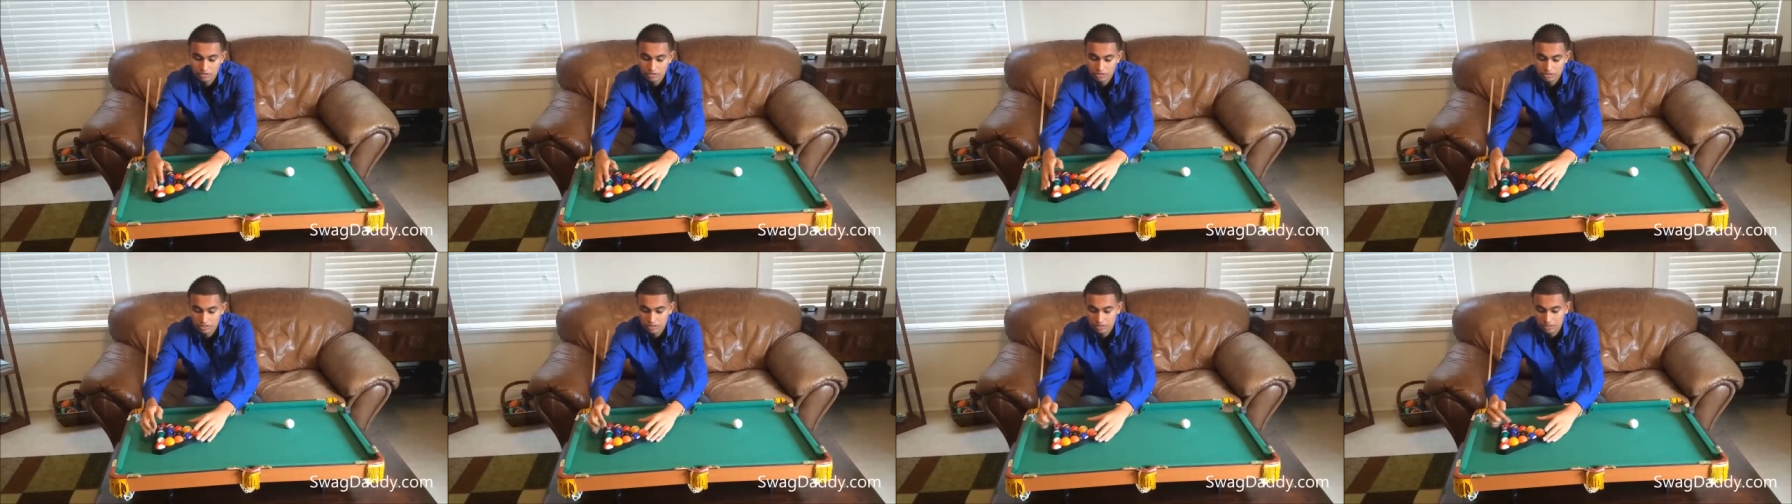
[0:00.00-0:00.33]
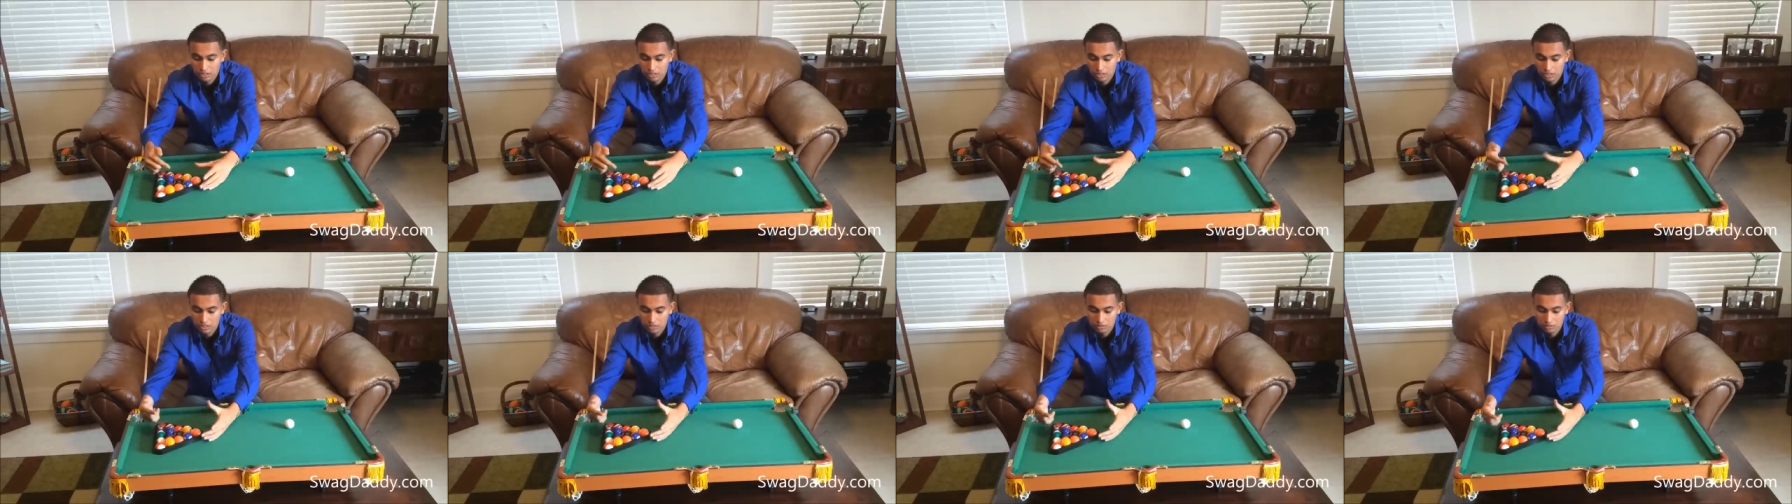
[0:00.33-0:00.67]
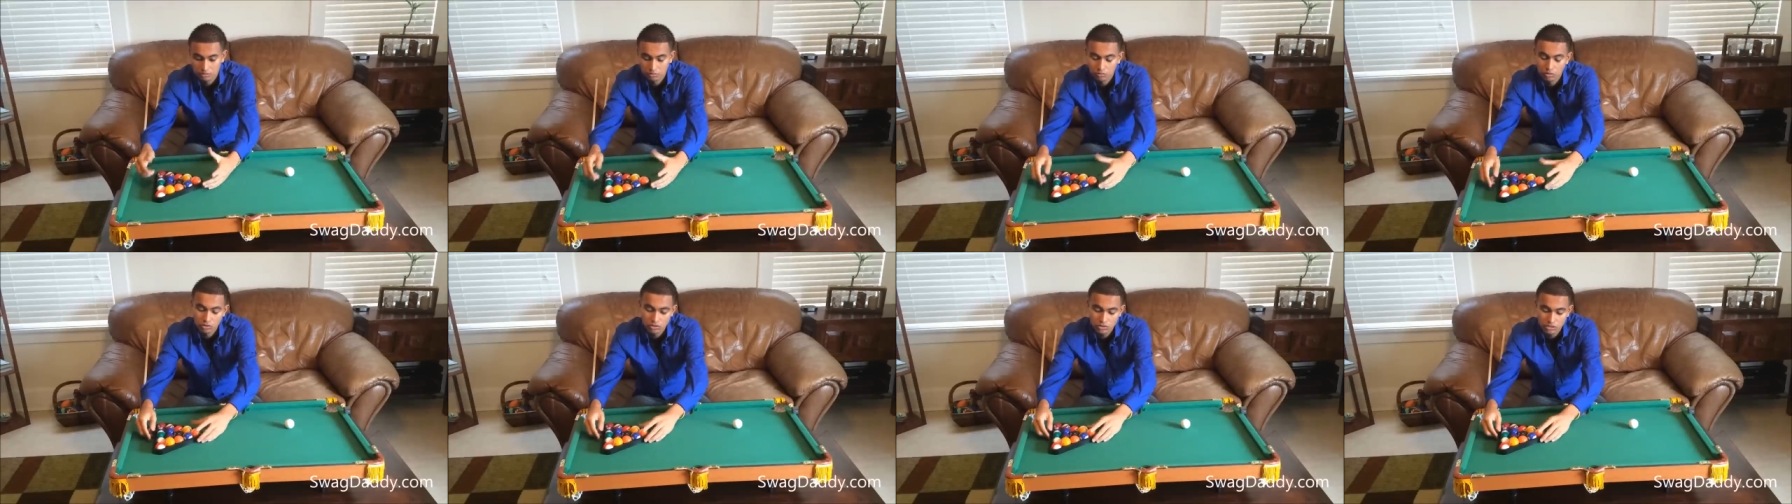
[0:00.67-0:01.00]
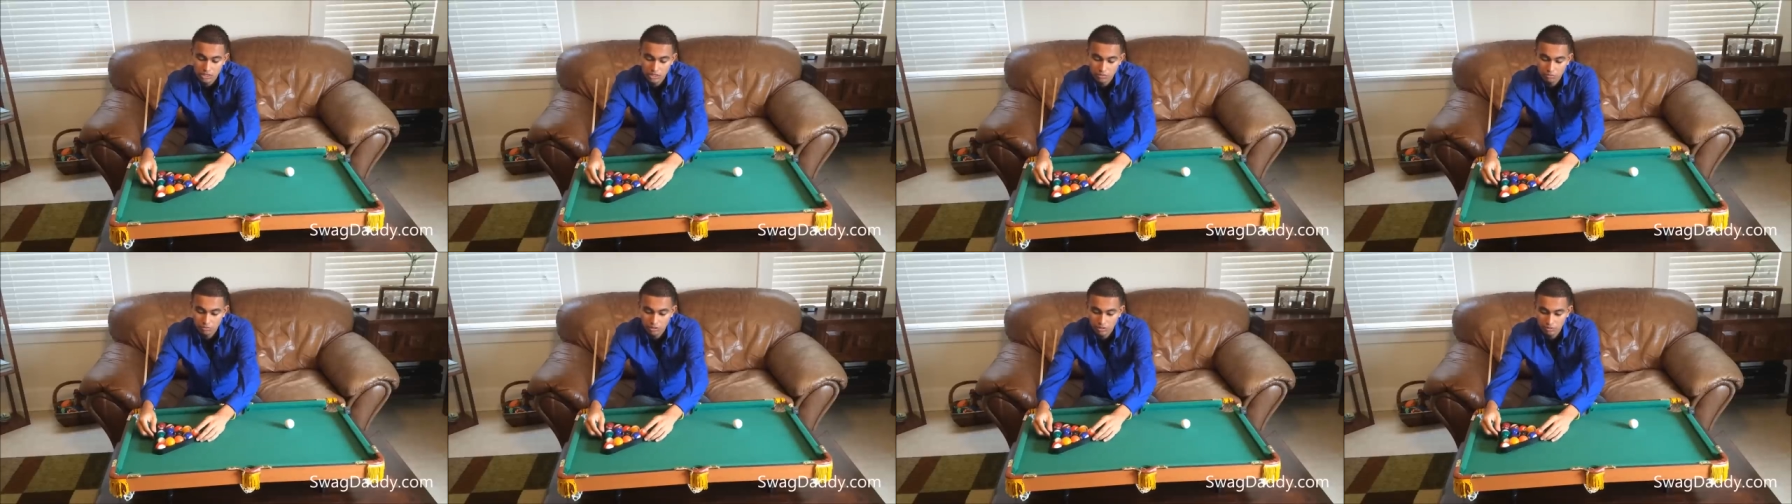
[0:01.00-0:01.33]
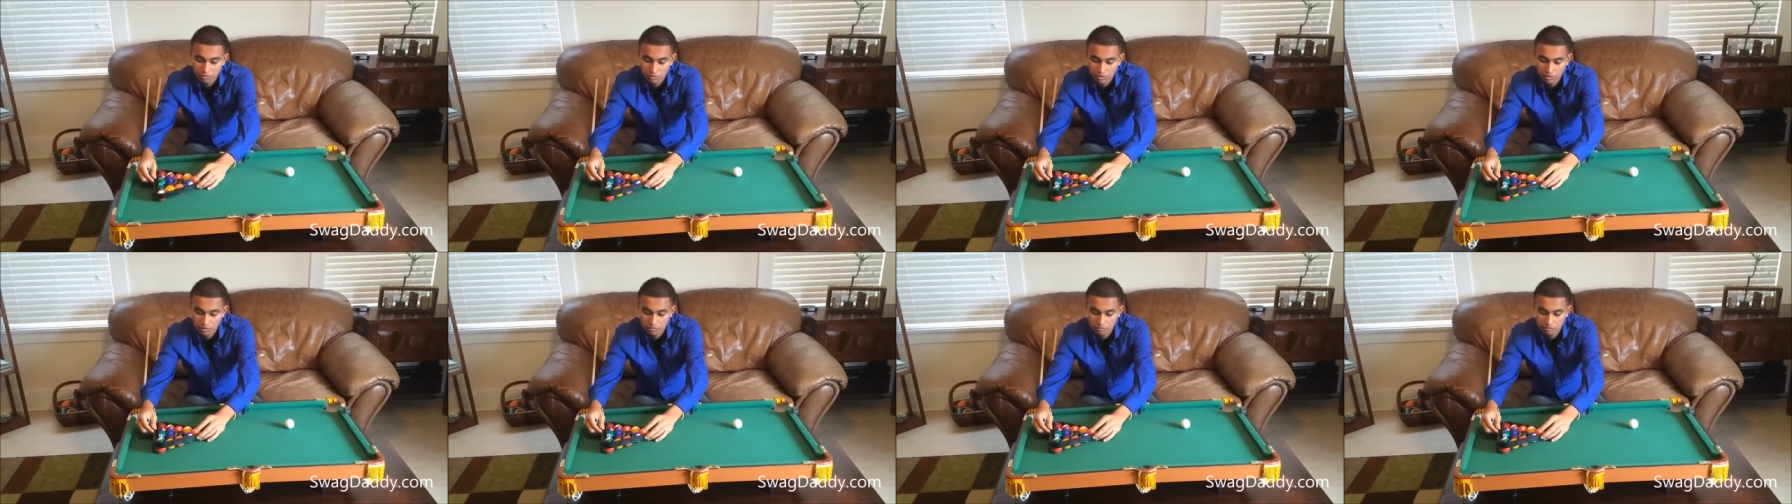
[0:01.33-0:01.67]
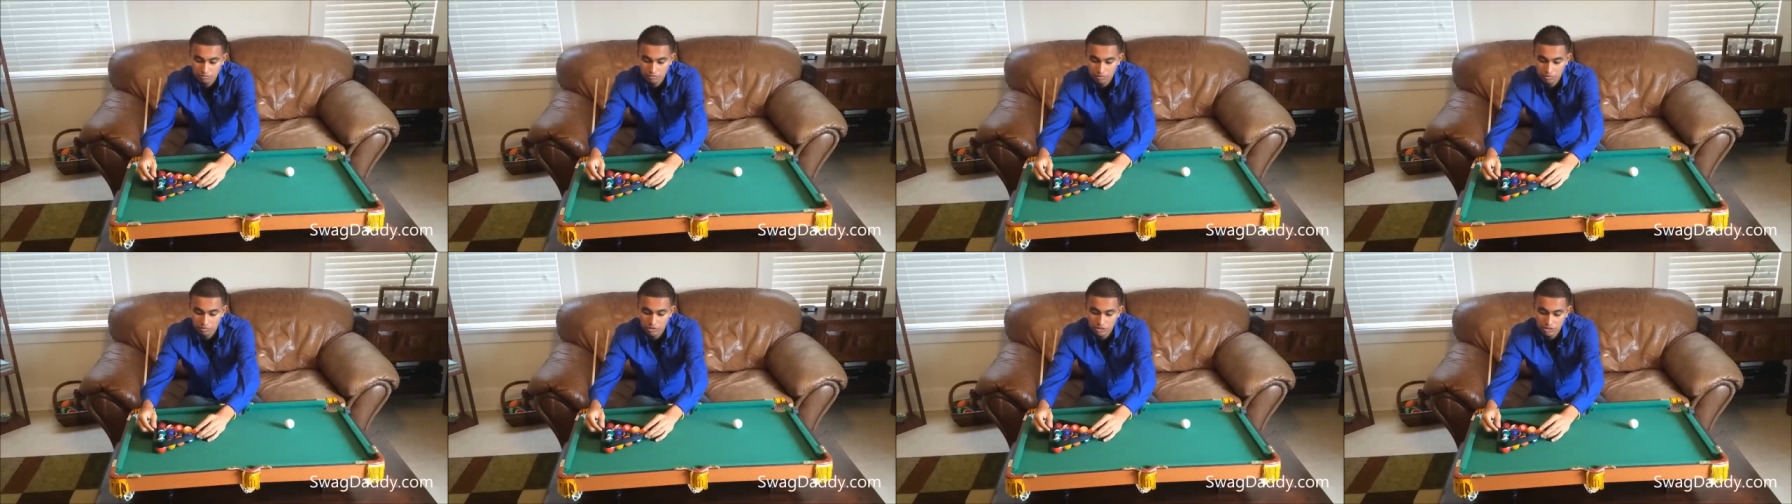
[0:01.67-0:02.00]
As you can tell, the balls kind of pop up.
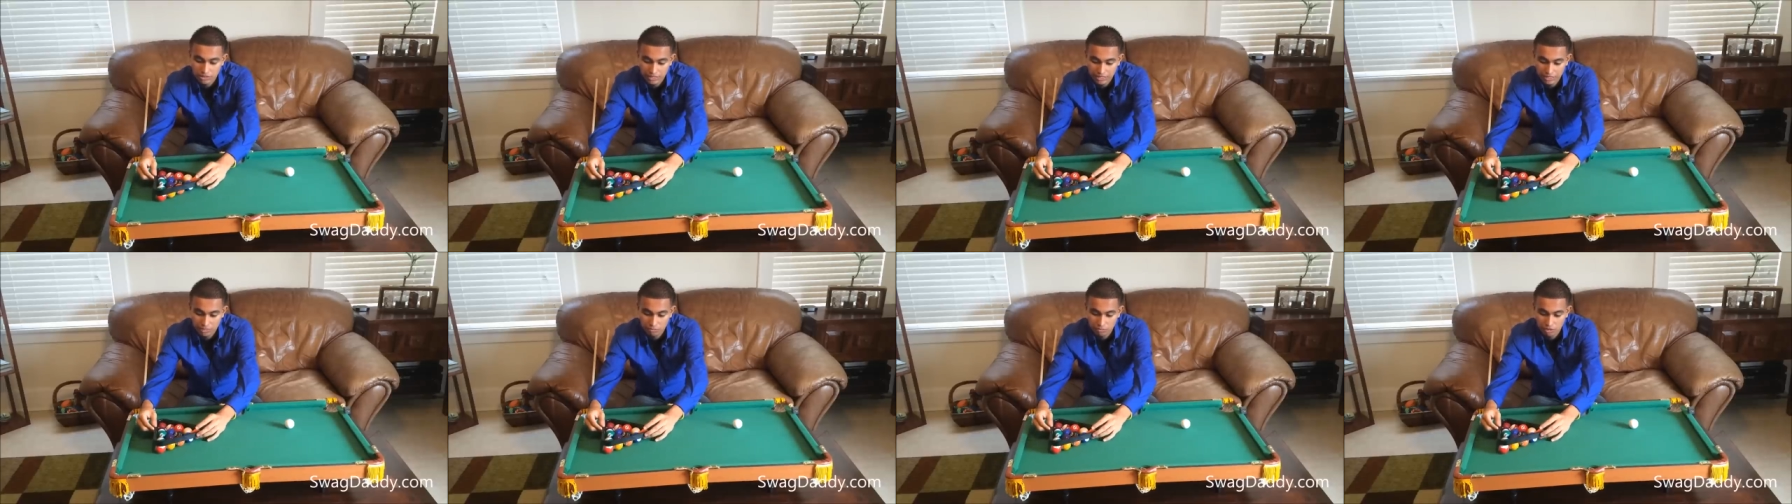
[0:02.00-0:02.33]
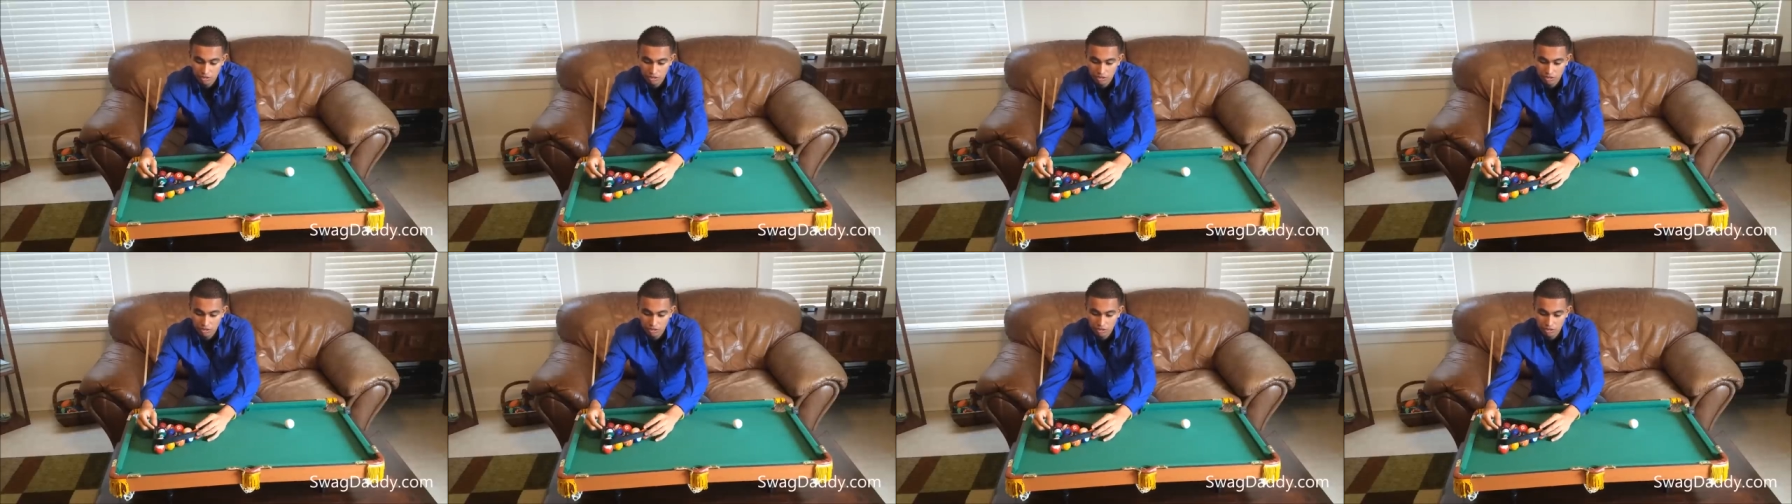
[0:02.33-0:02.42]
But when you take them